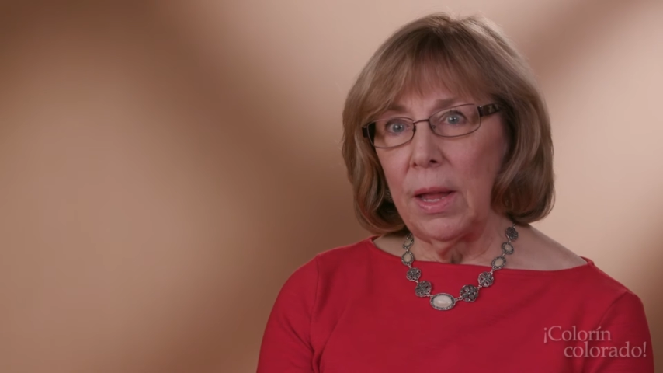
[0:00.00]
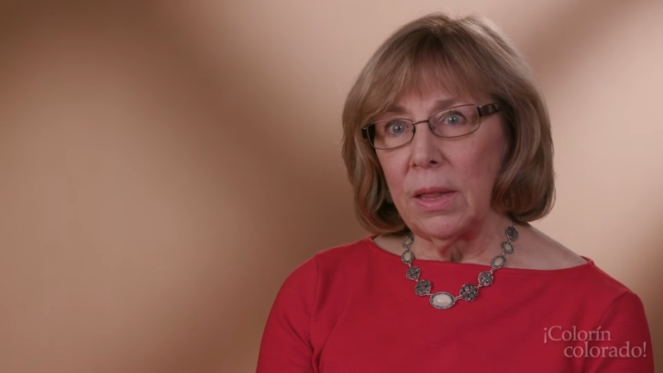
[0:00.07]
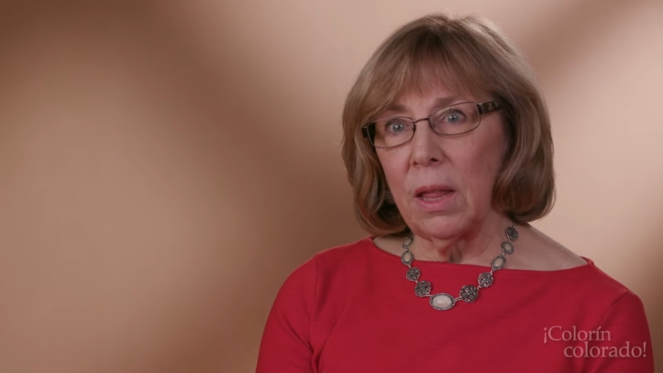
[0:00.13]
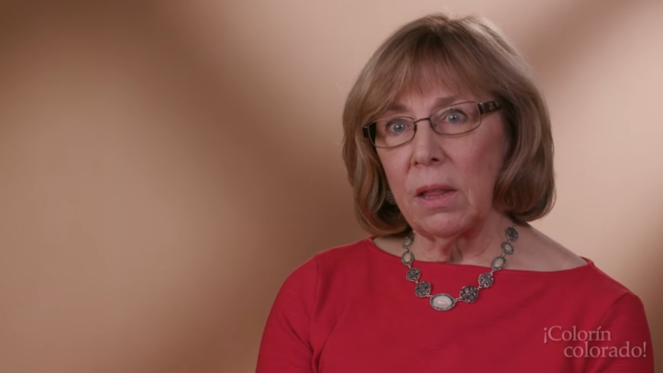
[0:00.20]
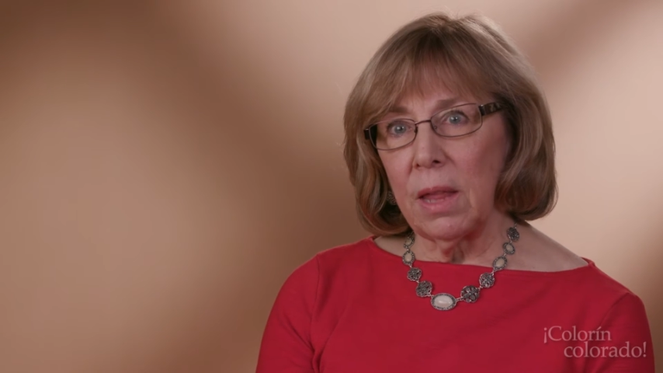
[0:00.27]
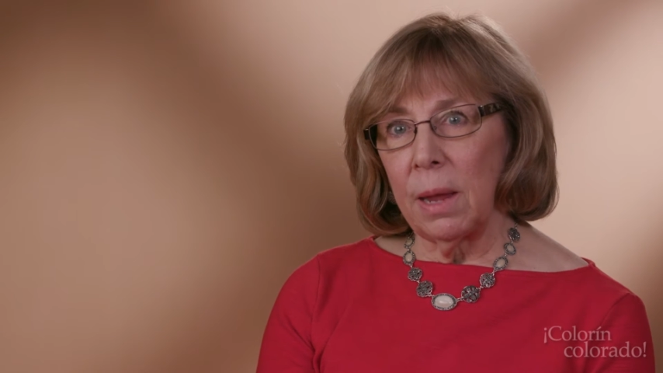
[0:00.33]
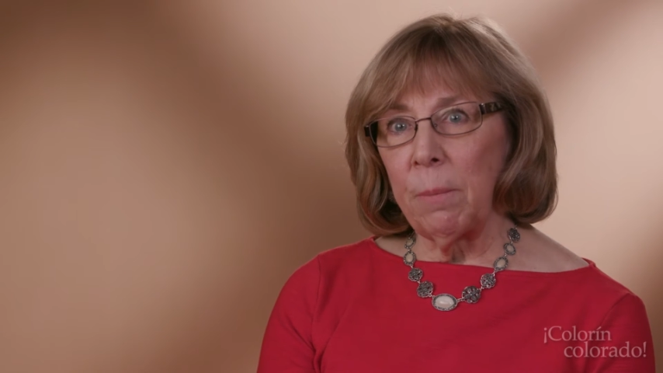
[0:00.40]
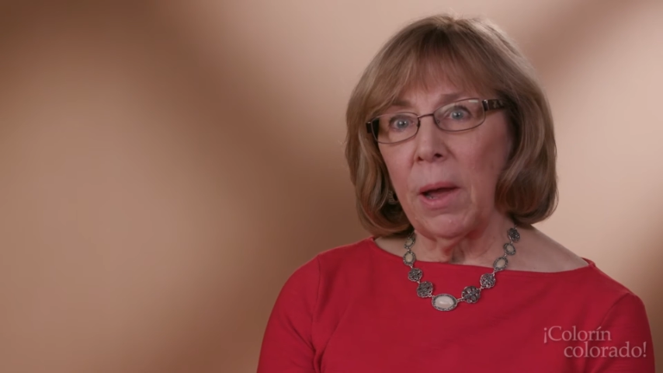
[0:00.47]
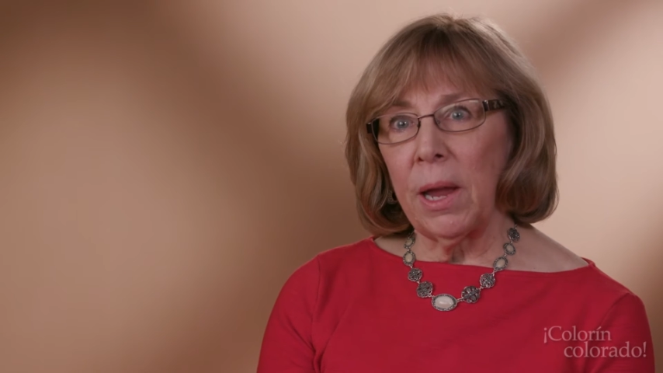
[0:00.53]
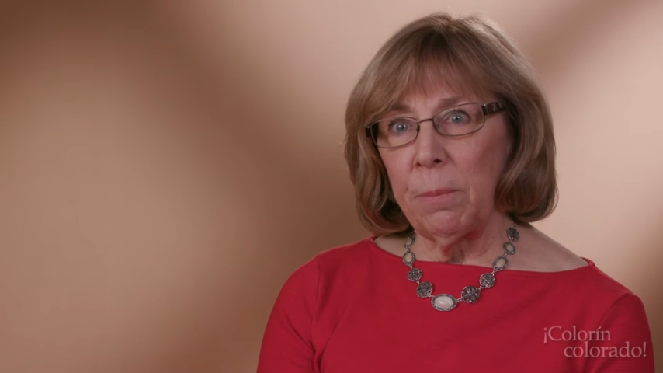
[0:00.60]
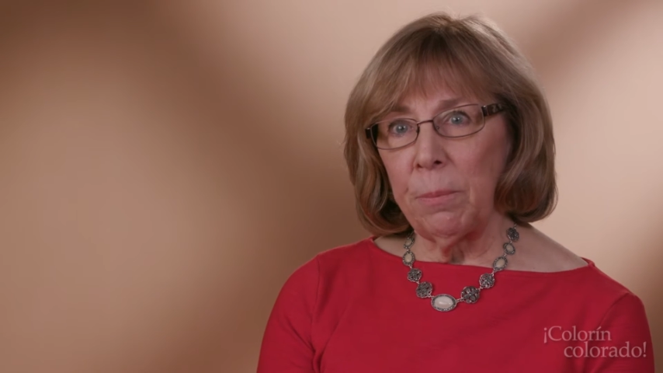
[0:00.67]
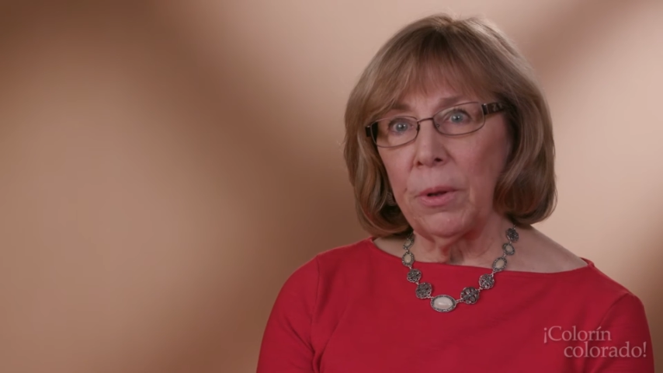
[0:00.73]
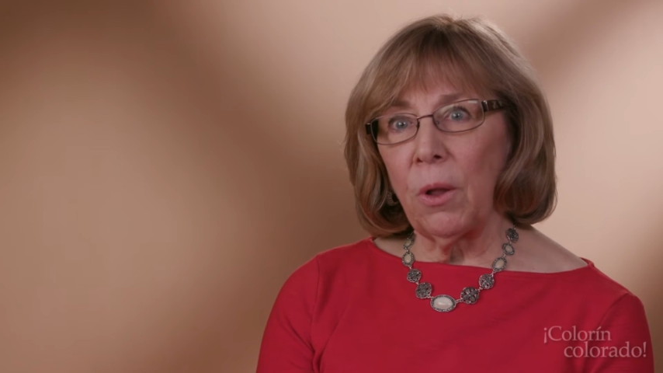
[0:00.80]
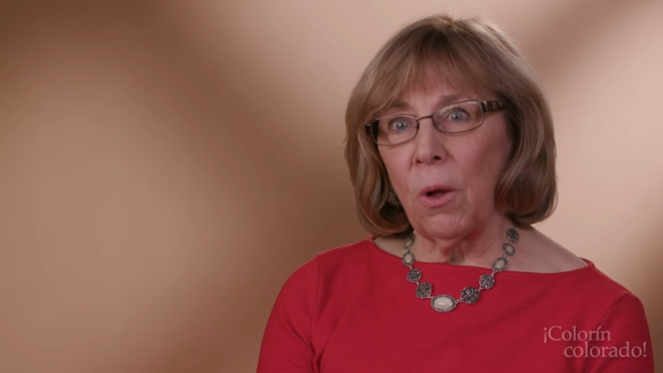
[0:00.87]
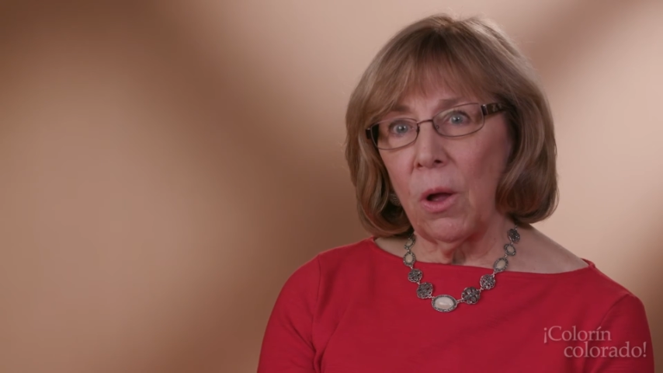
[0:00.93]
that they
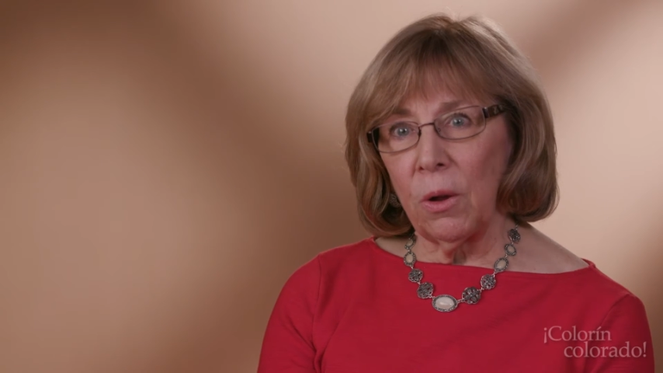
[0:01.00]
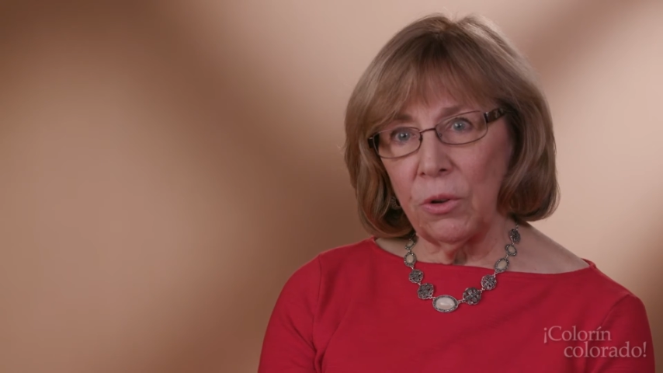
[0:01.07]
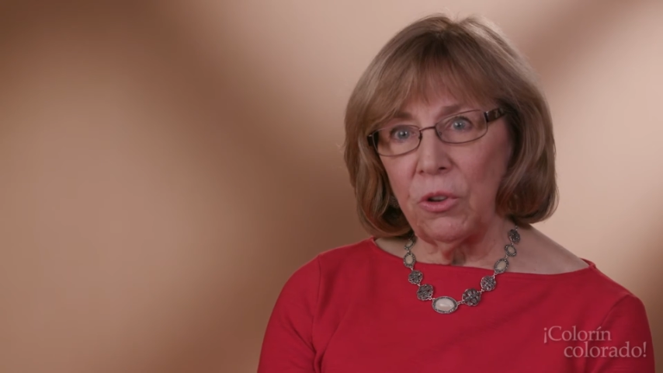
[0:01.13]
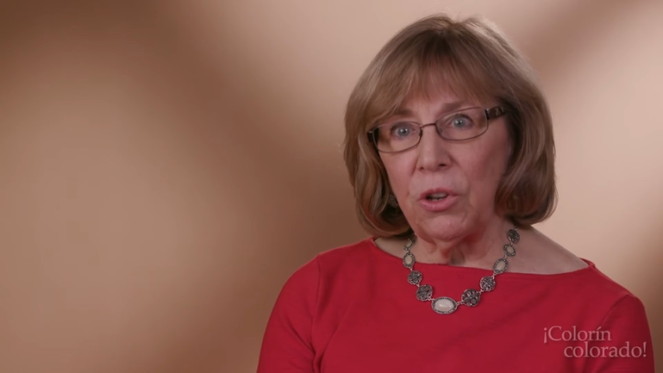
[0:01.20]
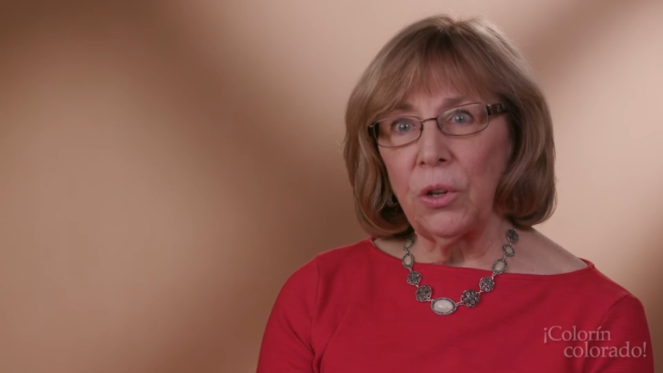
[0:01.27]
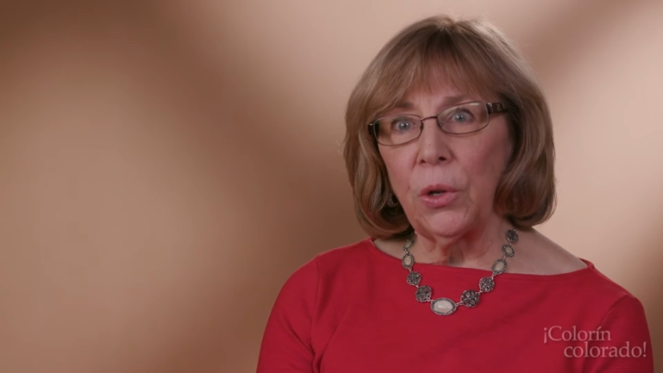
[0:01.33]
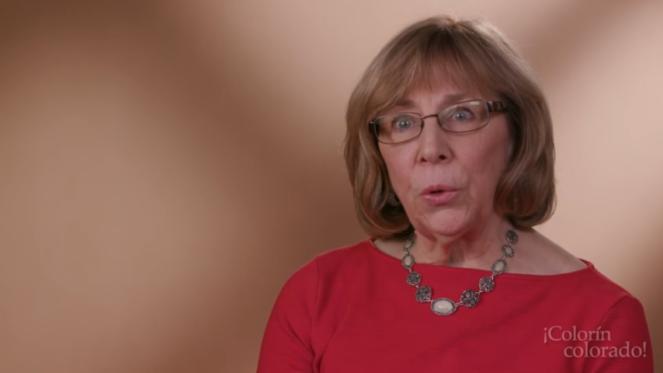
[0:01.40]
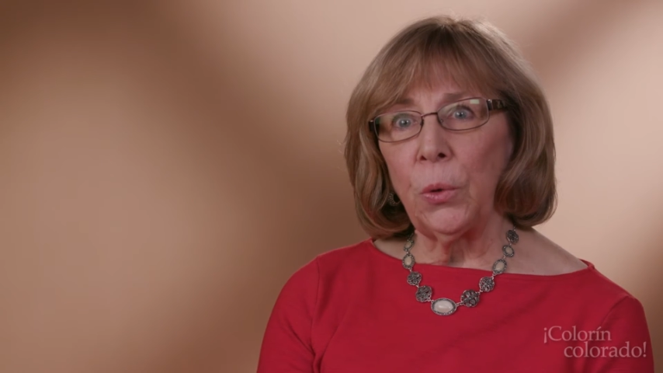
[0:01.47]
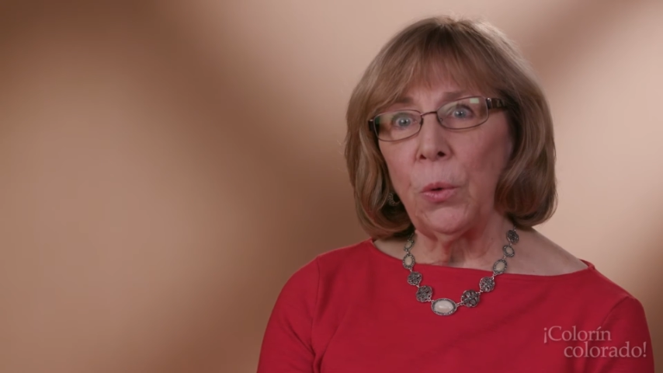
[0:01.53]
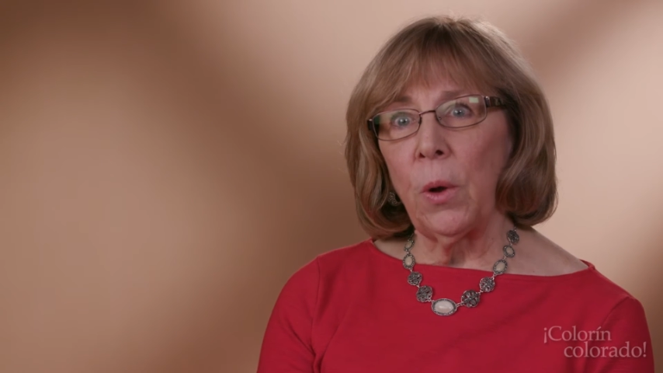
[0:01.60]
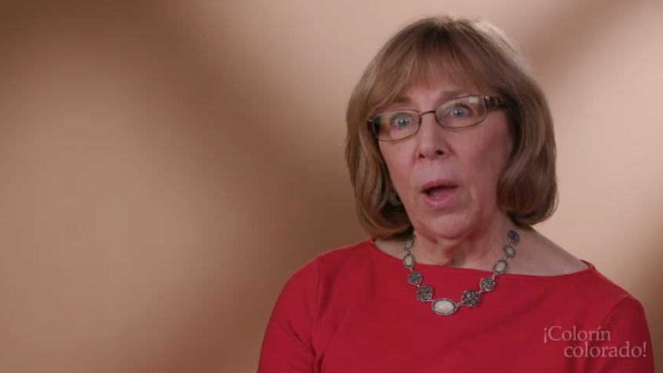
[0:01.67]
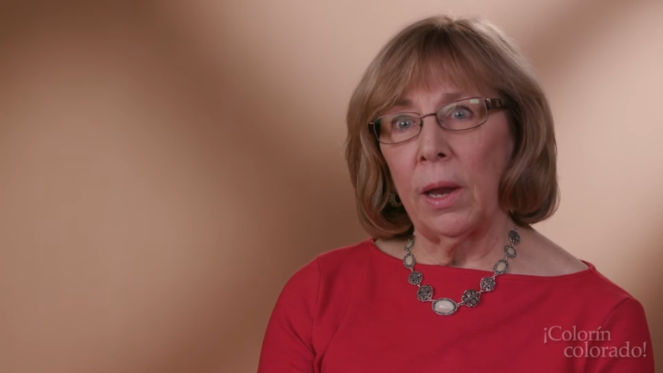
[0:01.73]
might belong to,